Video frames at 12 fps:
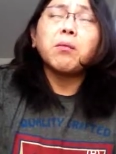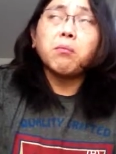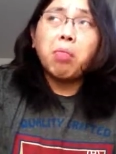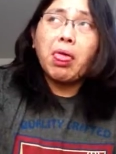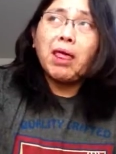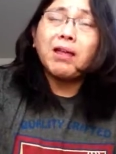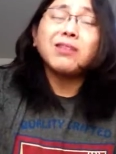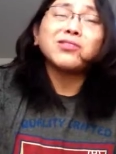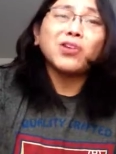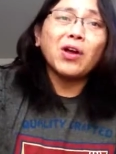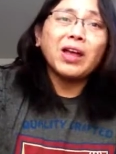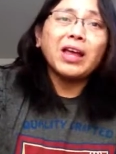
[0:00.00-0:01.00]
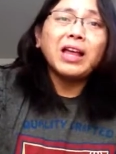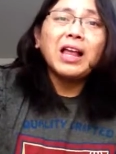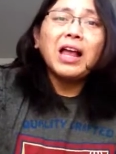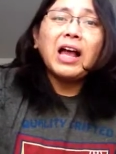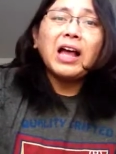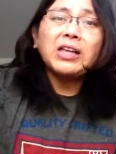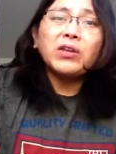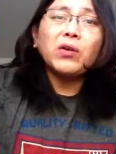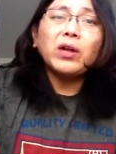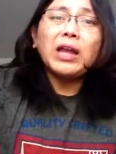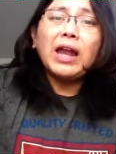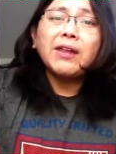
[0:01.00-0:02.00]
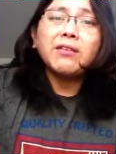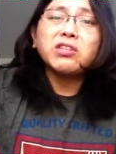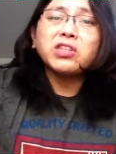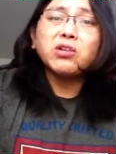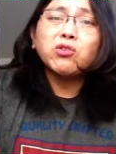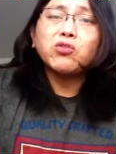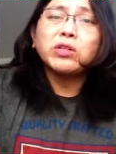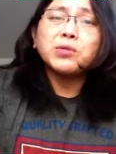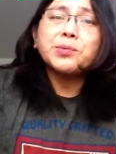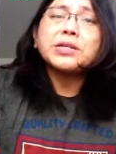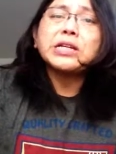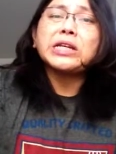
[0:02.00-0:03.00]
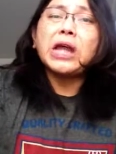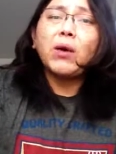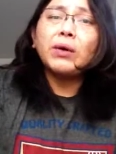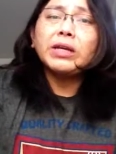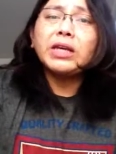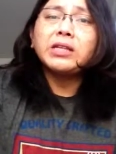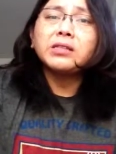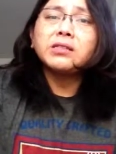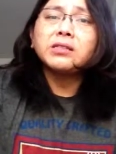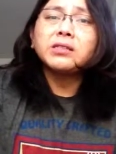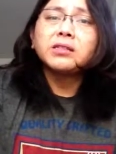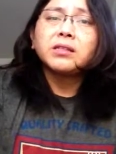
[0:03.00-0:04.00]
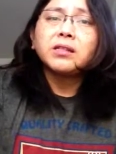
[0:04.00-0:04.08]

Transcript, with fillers: bleh, sorry, you know, a lot of children, especially nowadays,